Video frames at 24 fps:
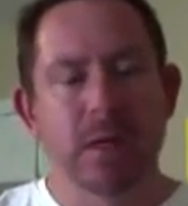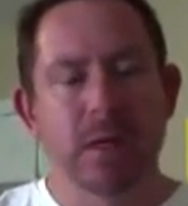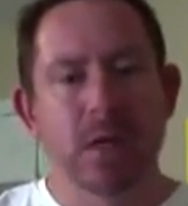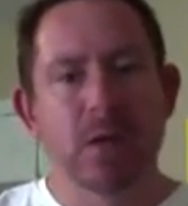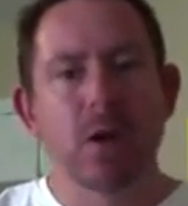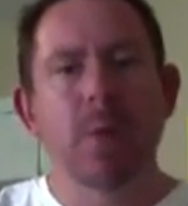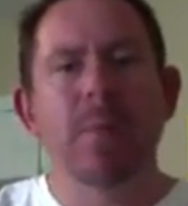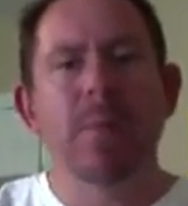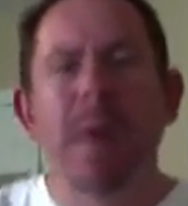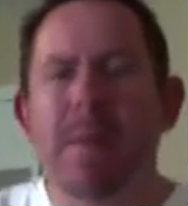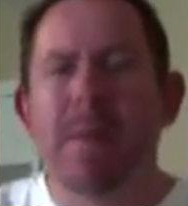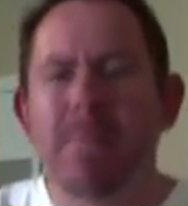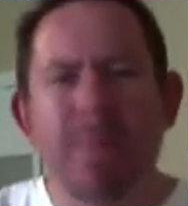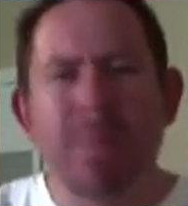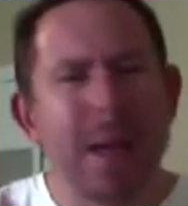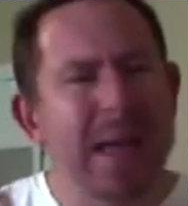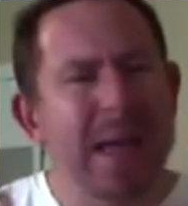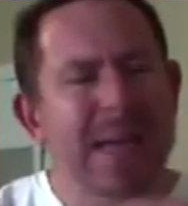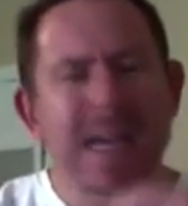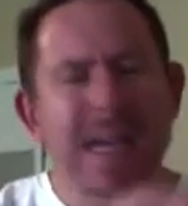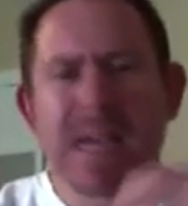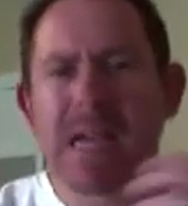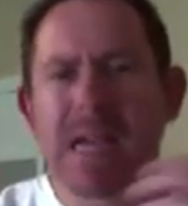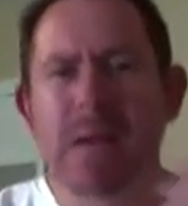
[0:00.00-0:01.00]
not by
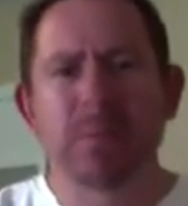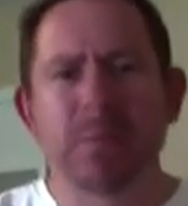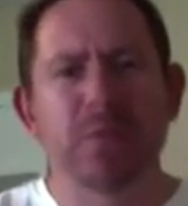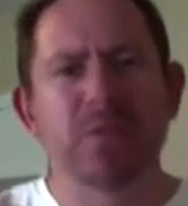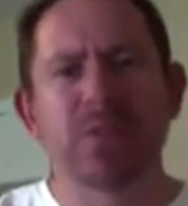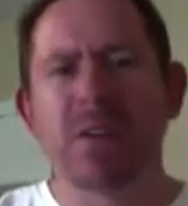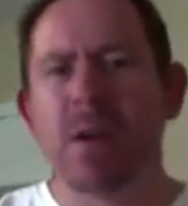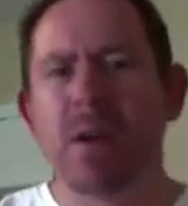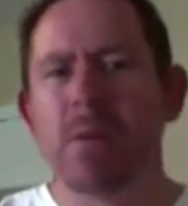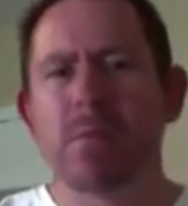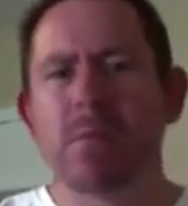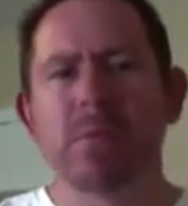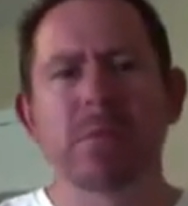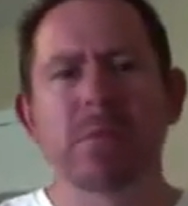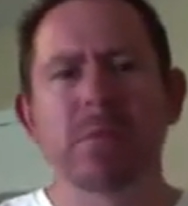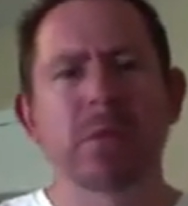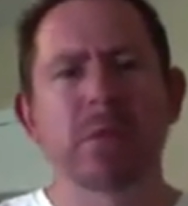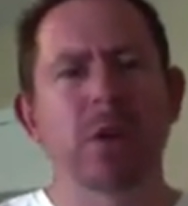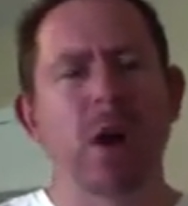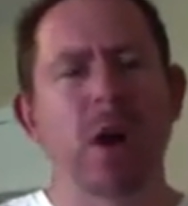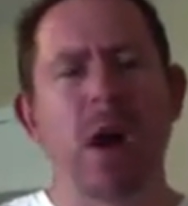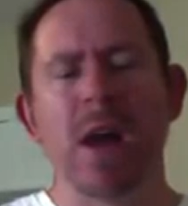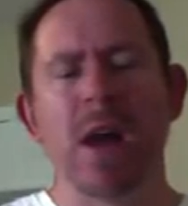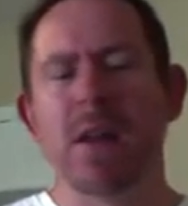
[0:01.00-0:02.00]
making up some
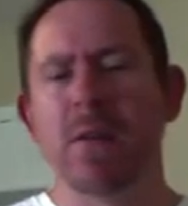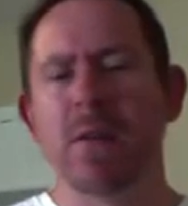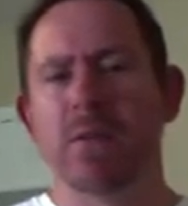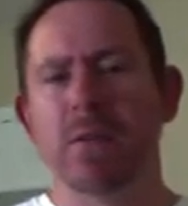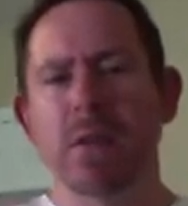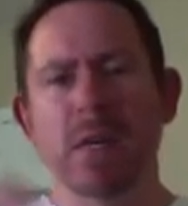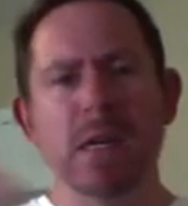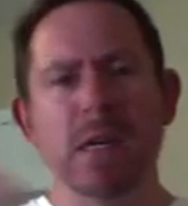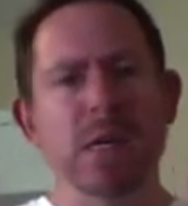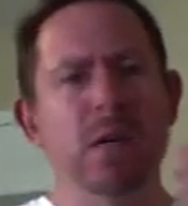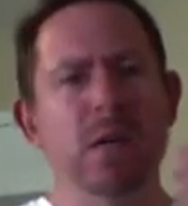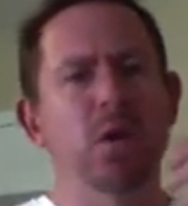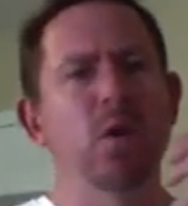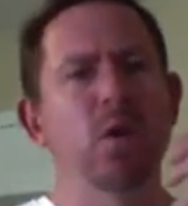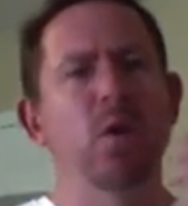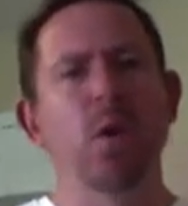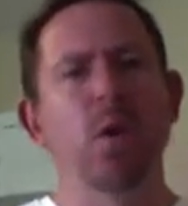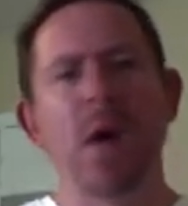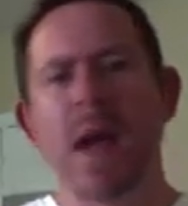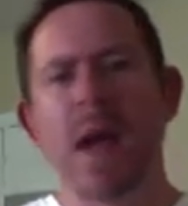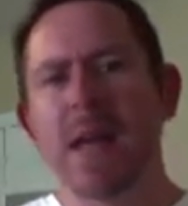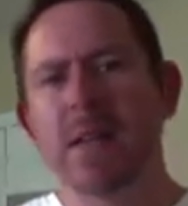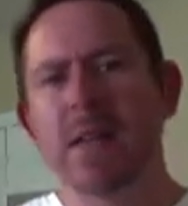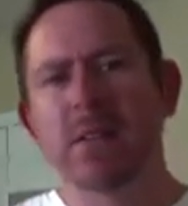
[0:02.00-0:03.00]
kind of
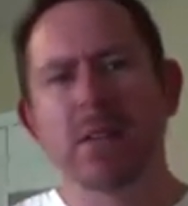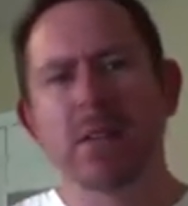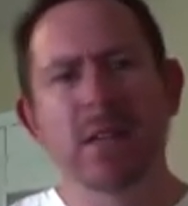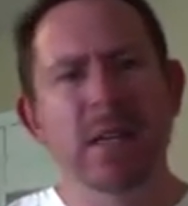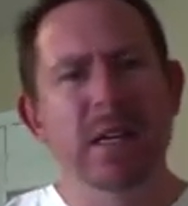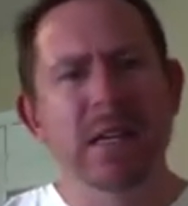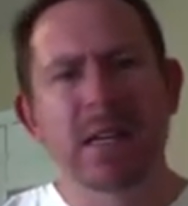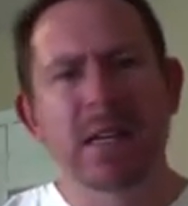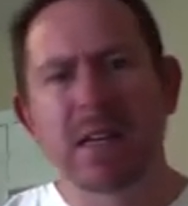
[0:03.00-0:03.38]
quaint,